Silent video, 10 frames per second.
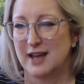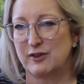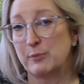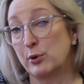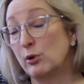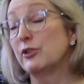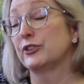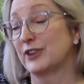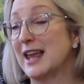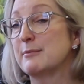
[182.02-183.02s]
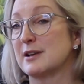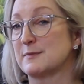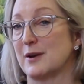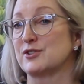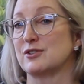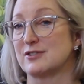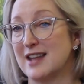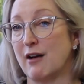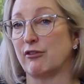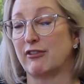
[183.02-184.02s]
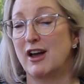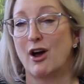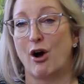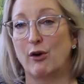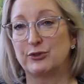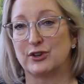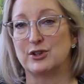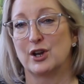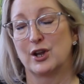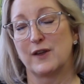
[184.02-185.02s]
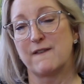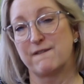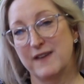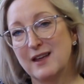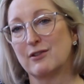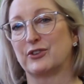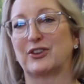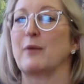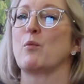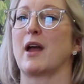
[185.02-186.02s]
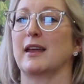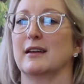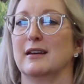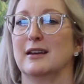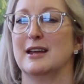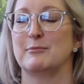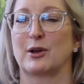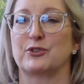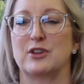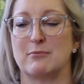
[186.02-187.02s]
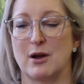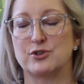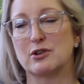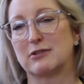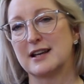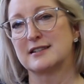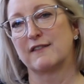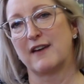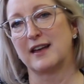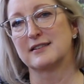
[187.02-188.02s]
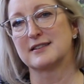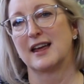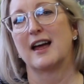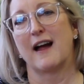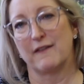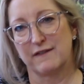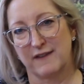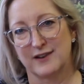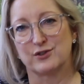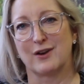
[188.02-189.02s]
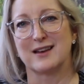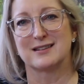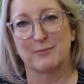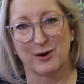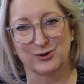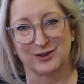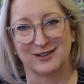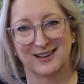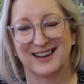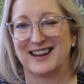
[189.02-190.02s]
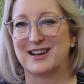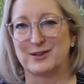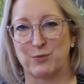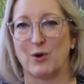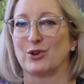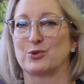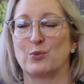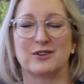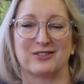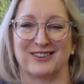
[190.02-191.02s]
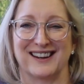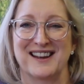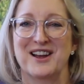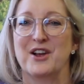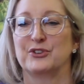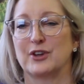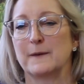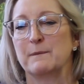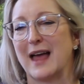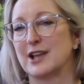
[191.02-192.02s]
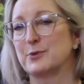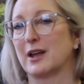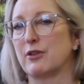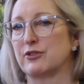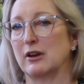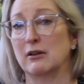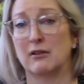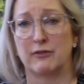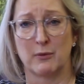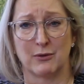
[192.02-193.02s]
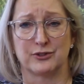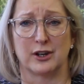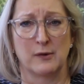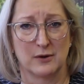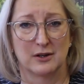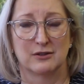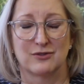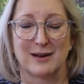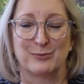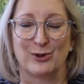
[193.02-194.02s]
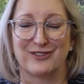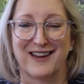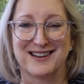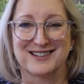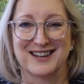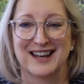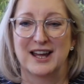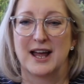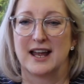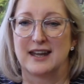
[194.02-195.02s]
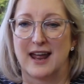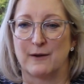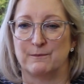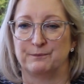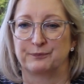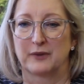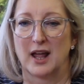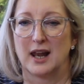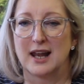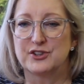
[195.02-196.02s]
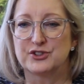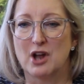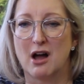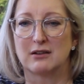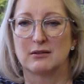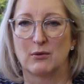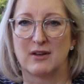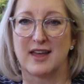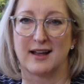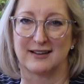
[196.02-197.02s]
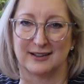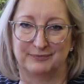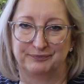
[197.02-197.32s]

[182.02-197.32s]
if you pull the same expression yourself, often you feel the same way, because the emotion creates the face and the face creates the emotion. It works wonderfully. So as we go through, if you want to, try and pull the face. Now, let's start with anger.